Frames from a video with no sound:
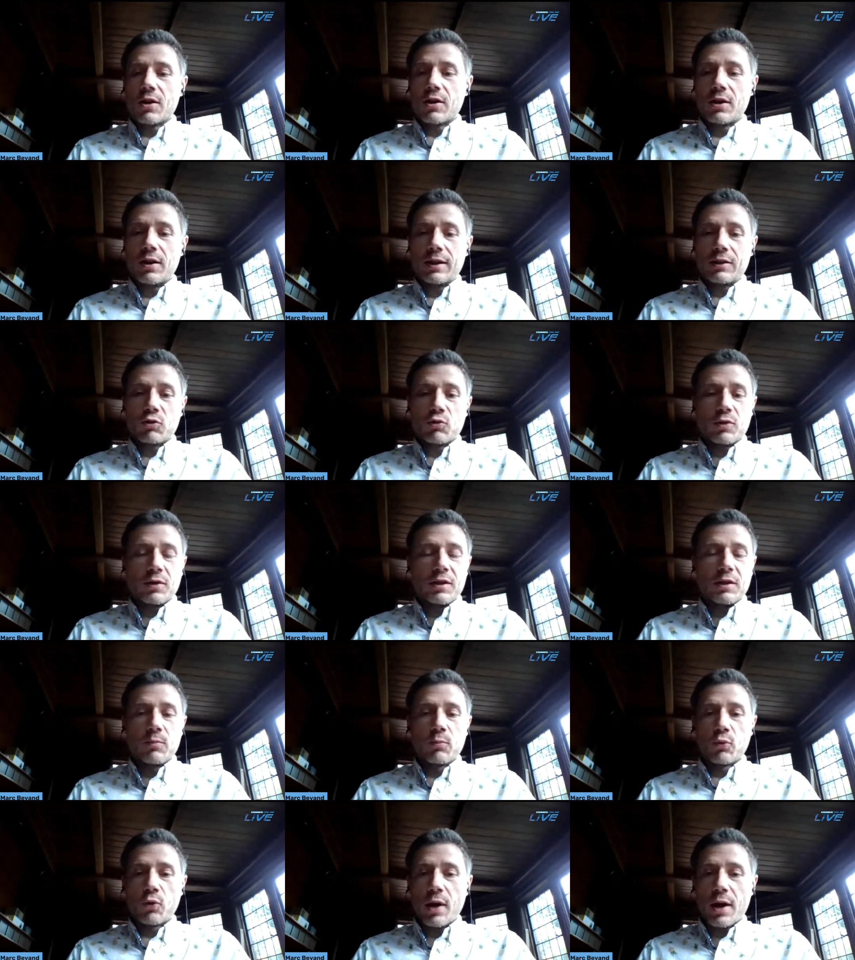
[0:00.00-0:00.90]

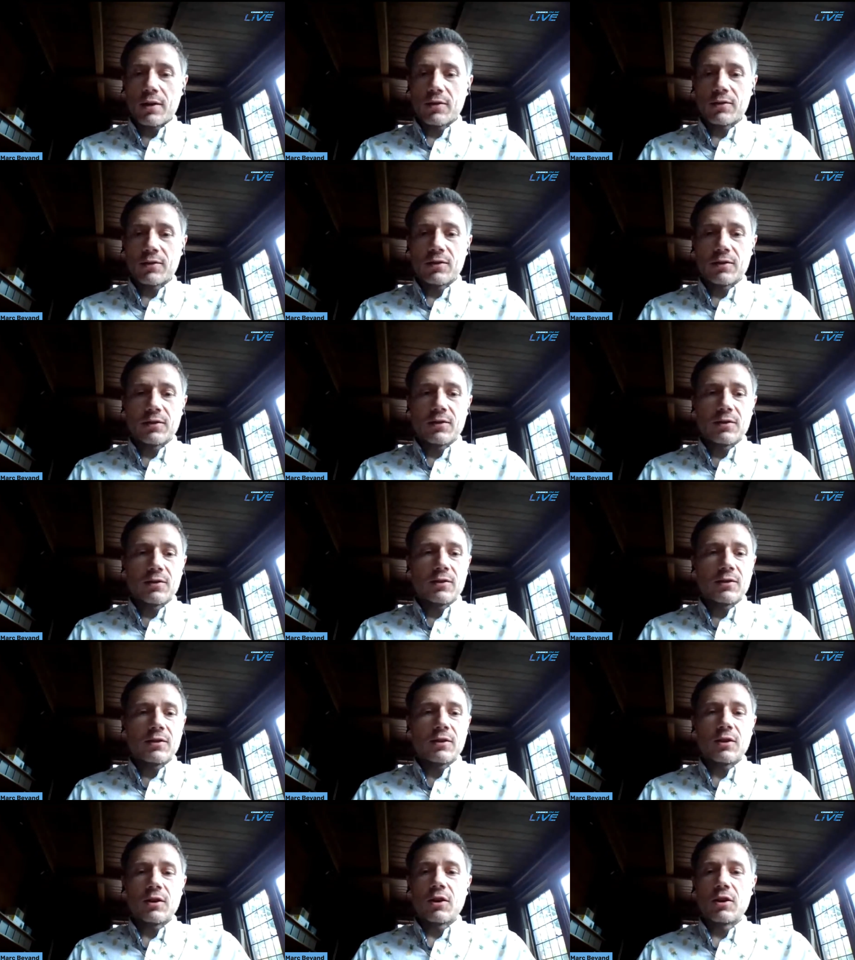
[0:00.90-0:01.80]
electricity
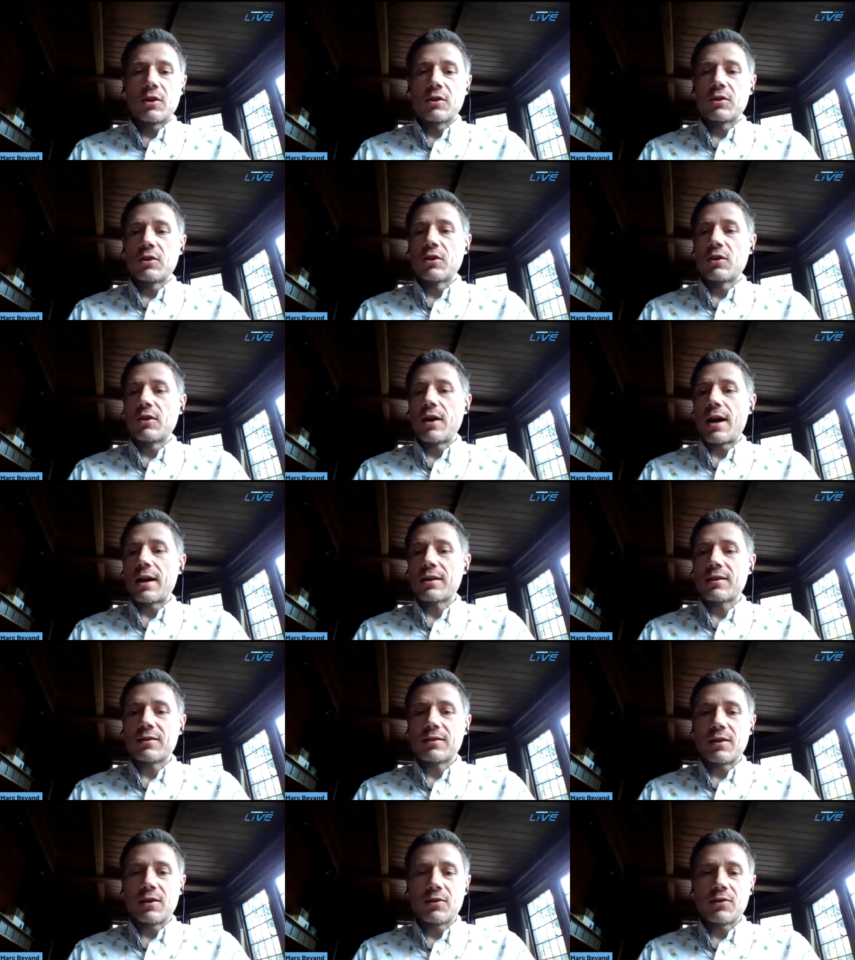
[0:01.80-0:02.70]
prices, on
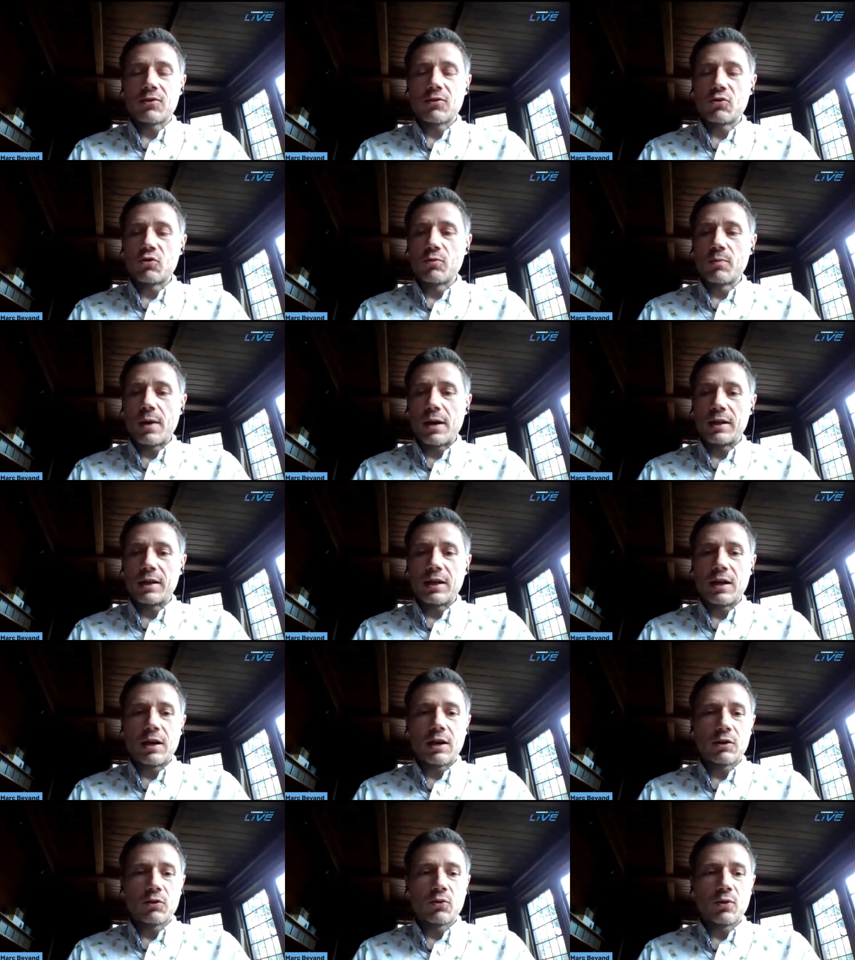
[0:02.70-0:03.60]
access to
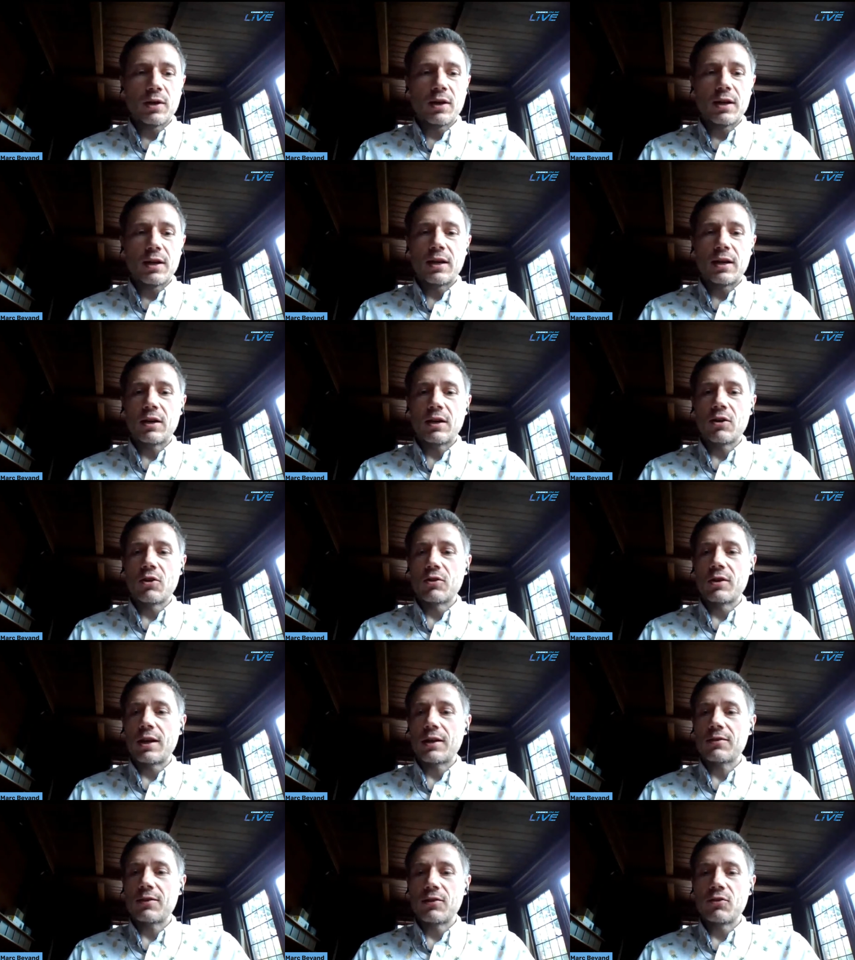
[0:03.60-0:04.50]
mining hardware,
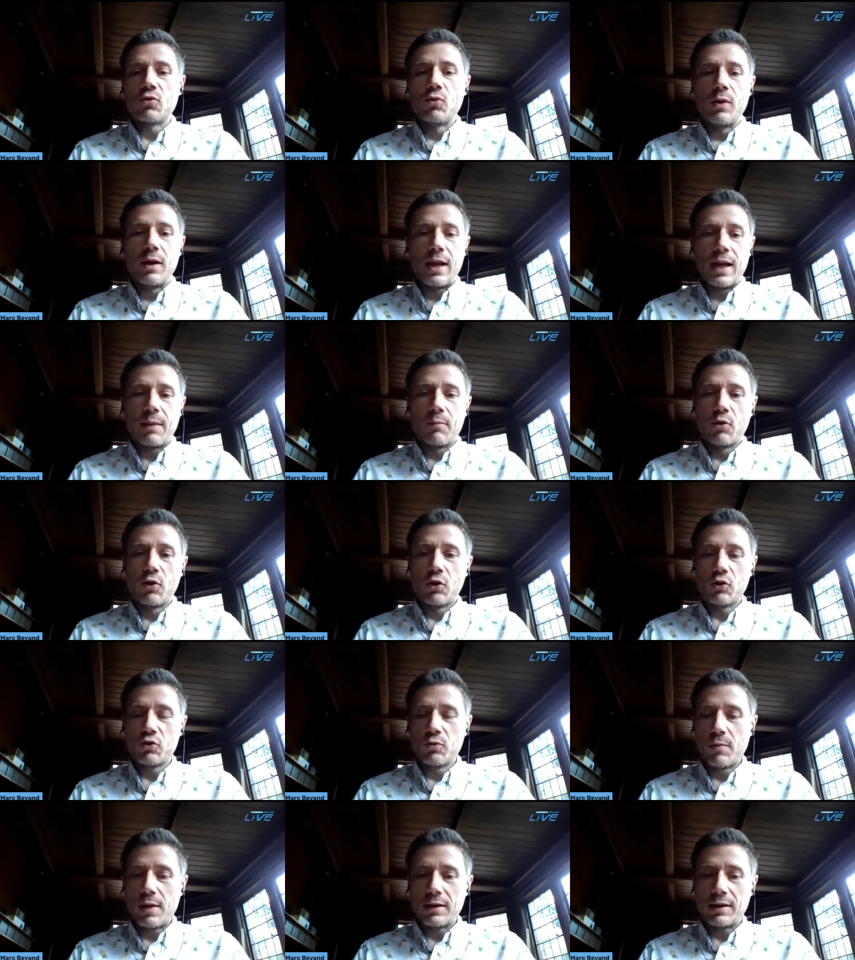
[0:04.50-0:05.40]
on access to labor
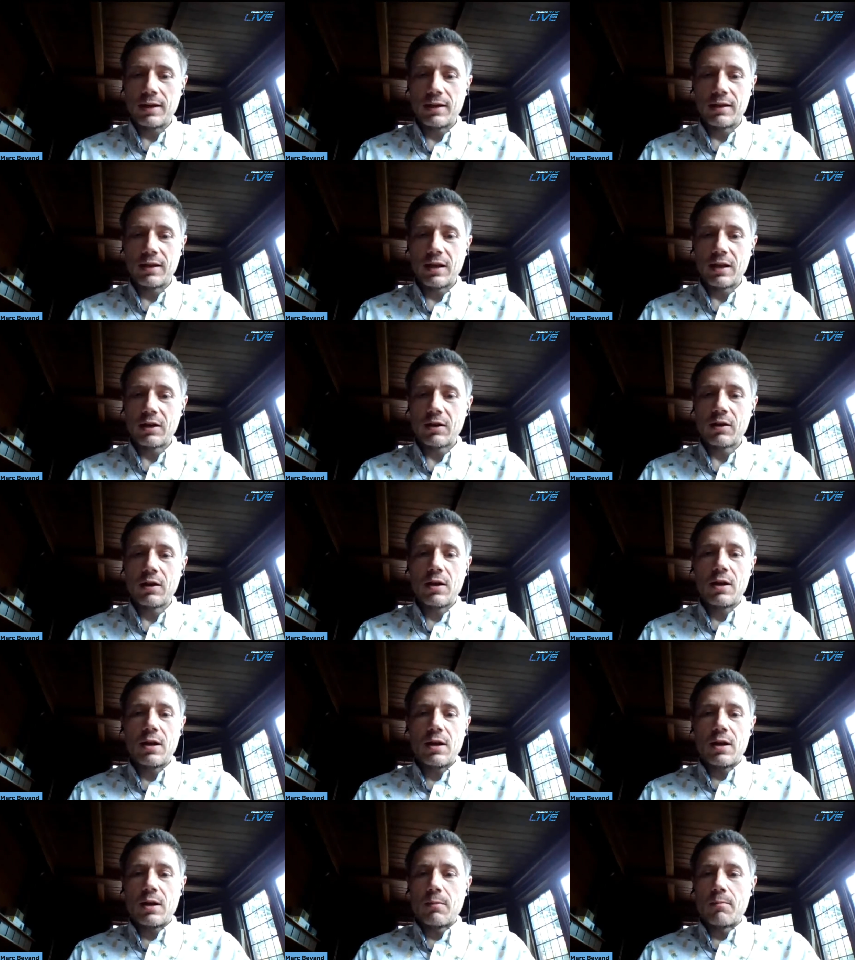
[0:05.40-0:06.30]
to maintain their
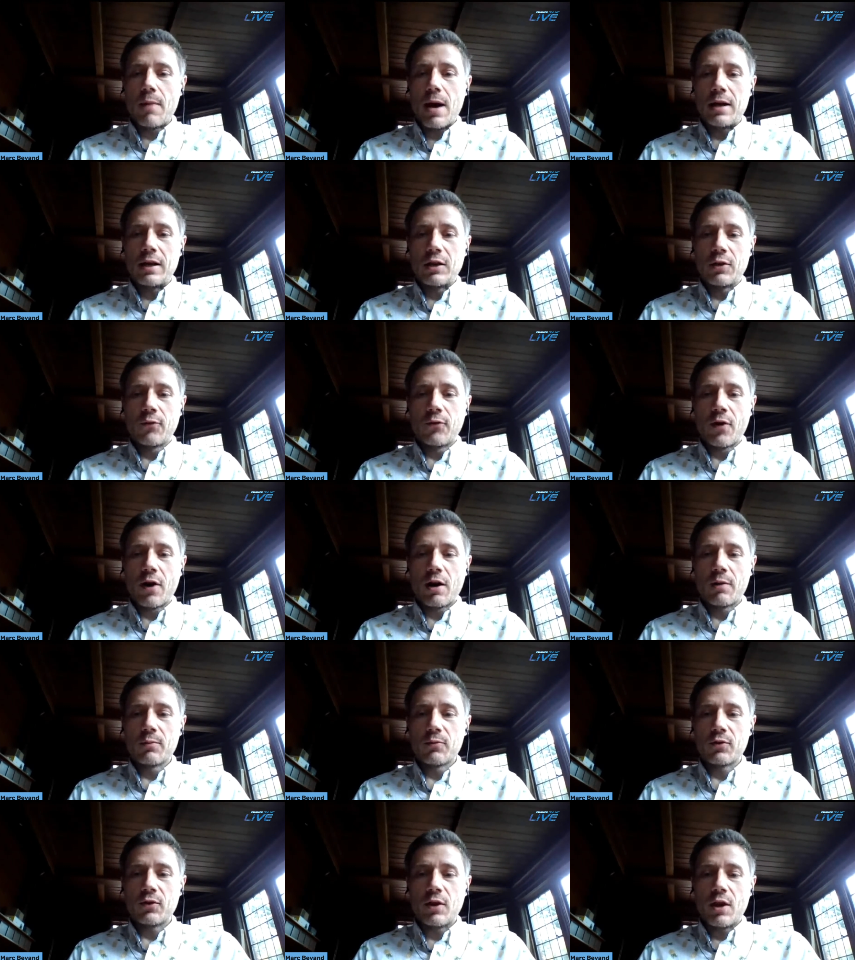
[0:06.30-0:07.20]
mining
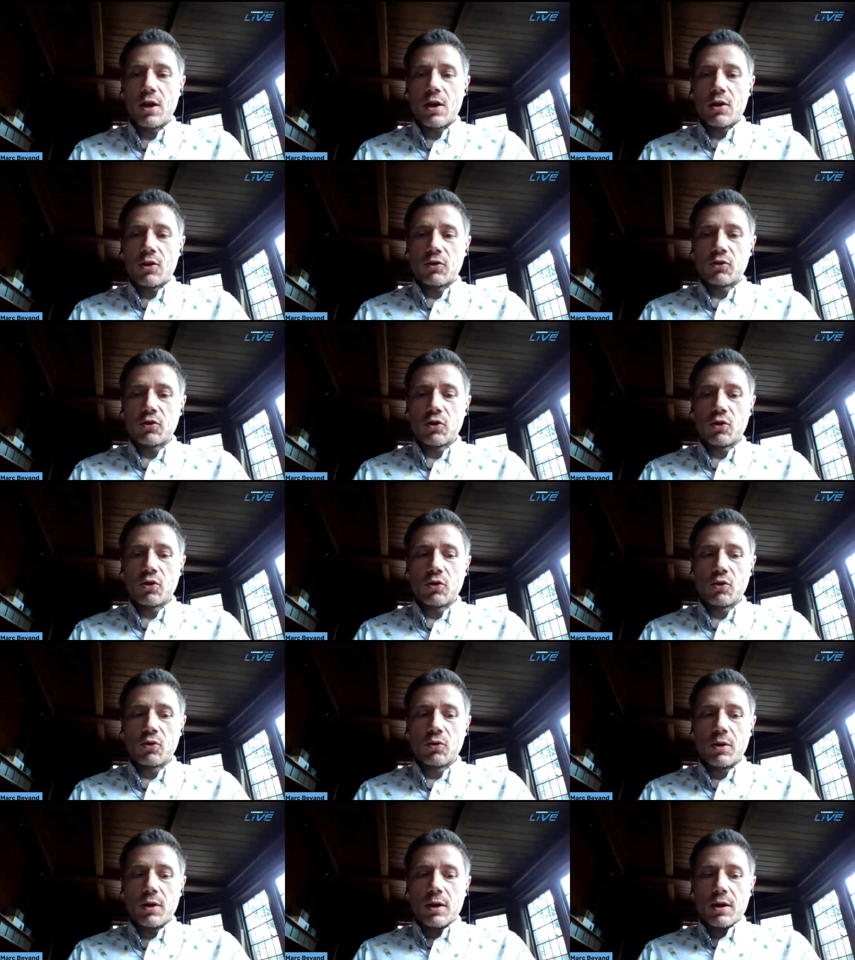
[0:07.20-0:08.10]
farms.
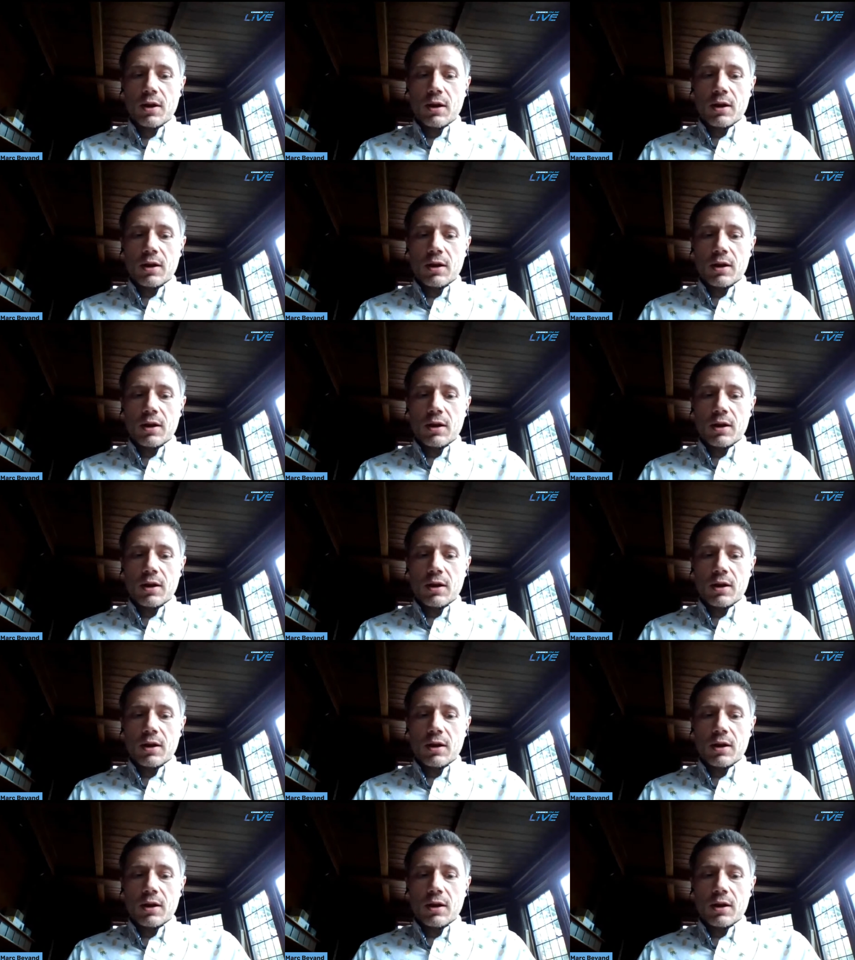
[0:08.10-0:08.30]
So